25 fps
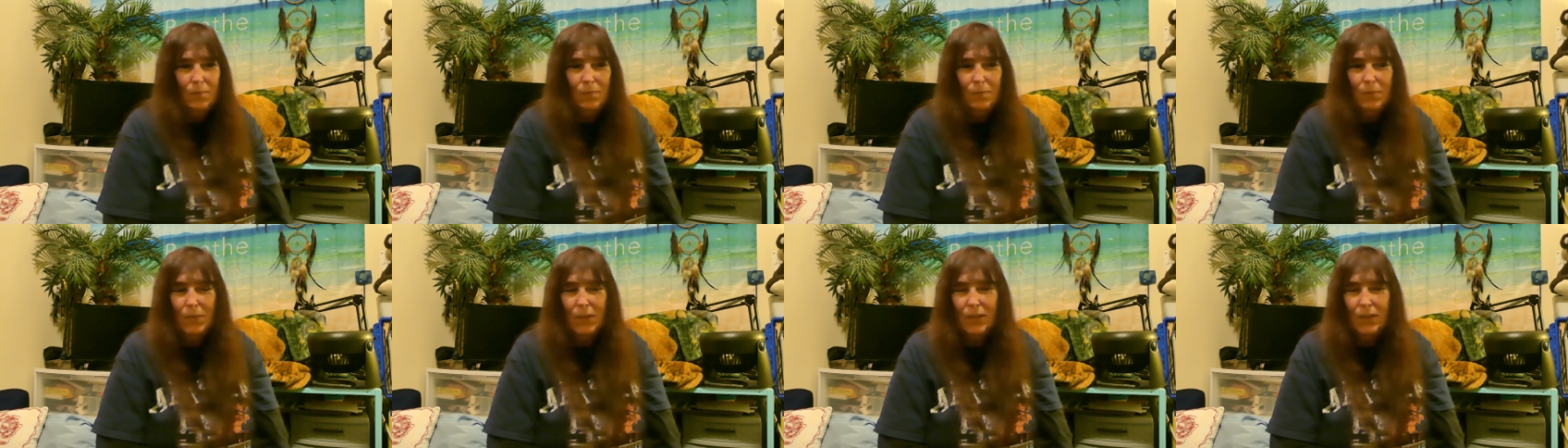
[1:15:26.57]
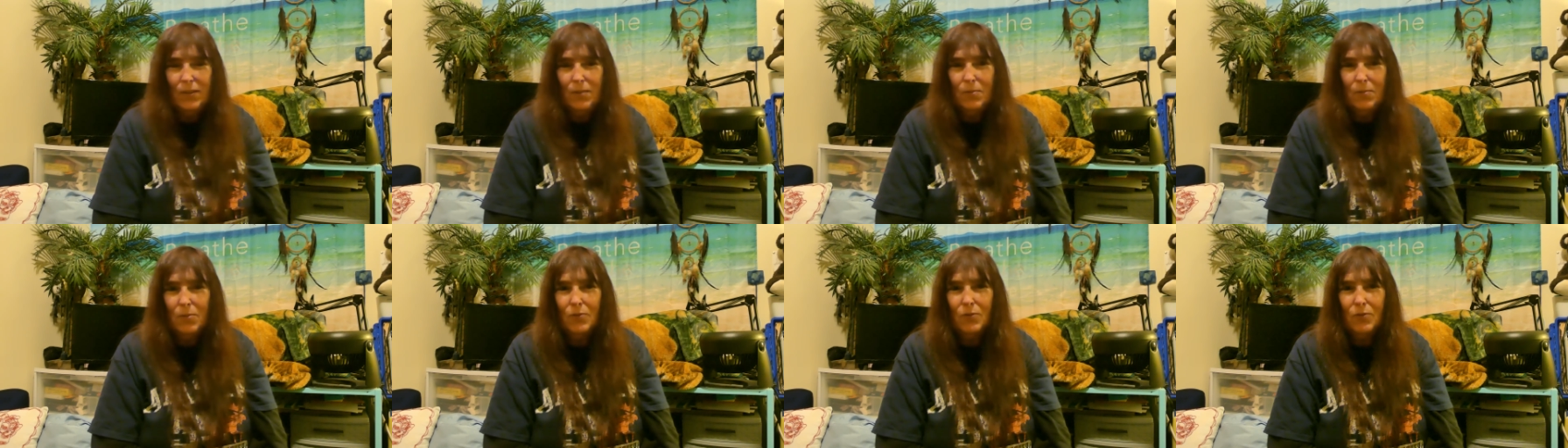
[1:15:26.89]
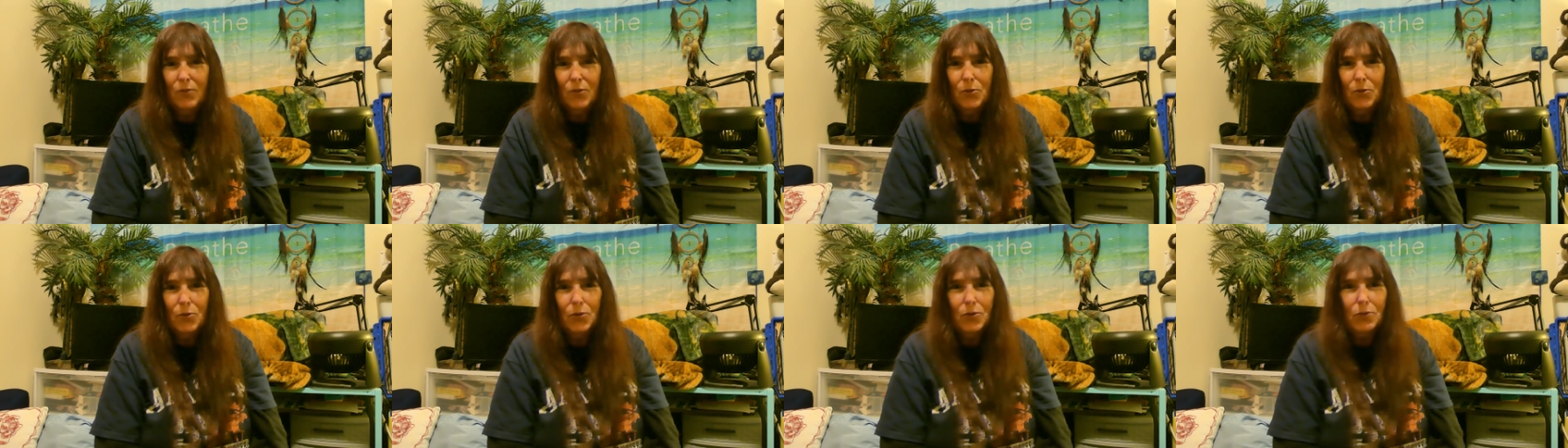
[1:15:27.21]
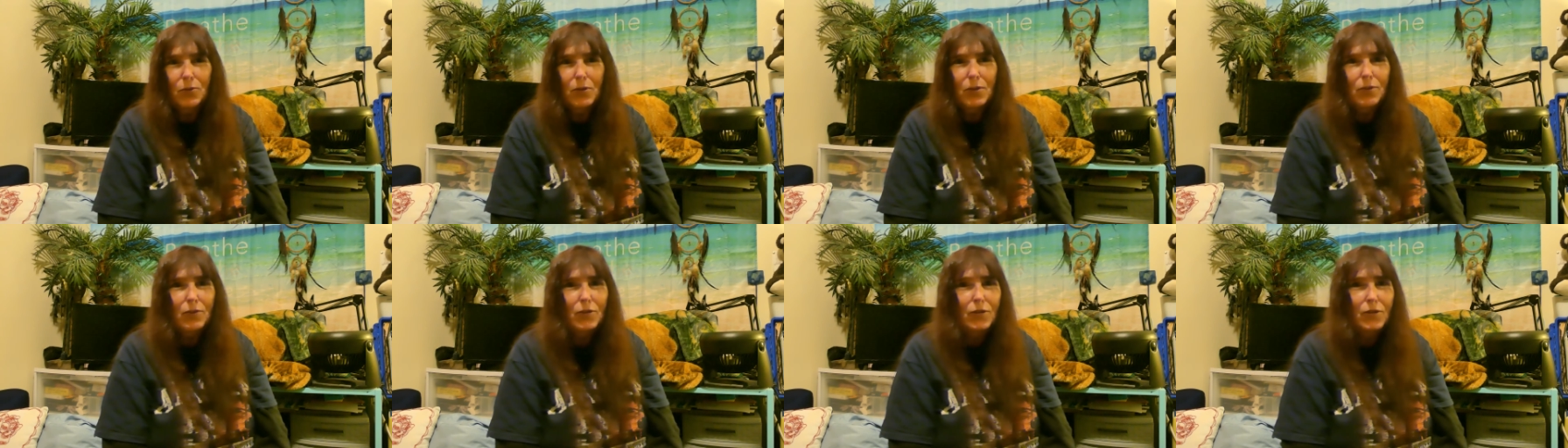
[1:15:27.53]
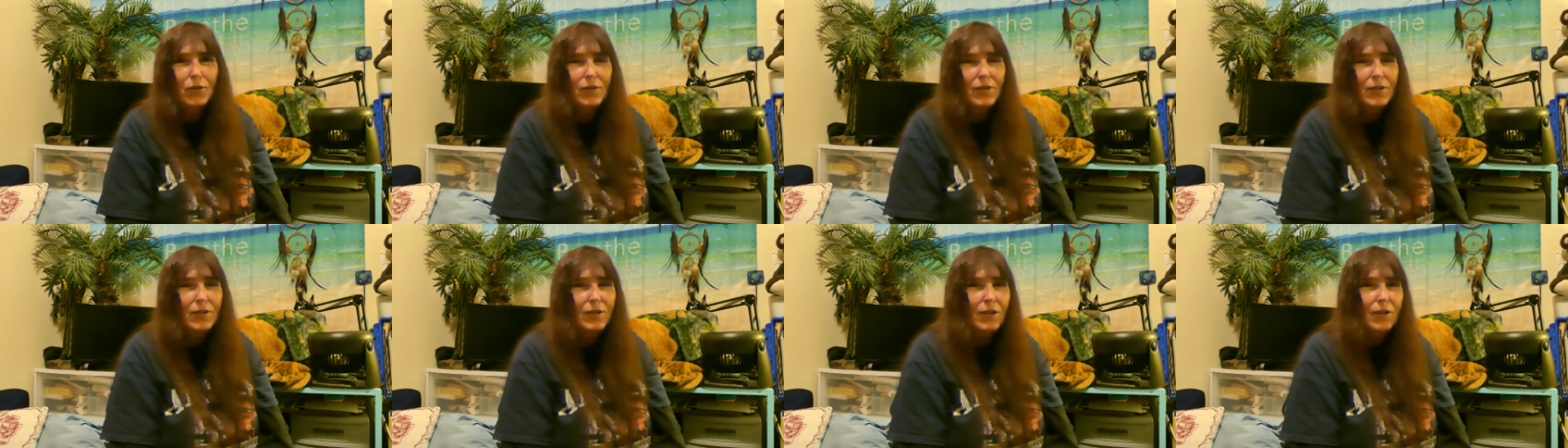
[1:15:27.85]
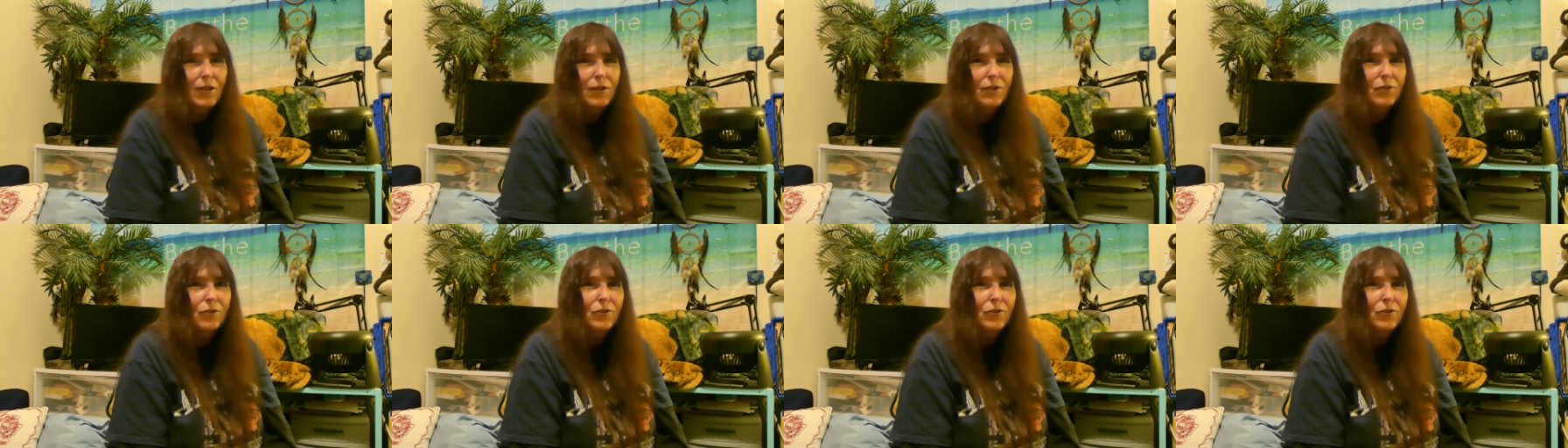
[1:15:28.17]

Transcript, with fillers: mess up the flow of the river and stuff.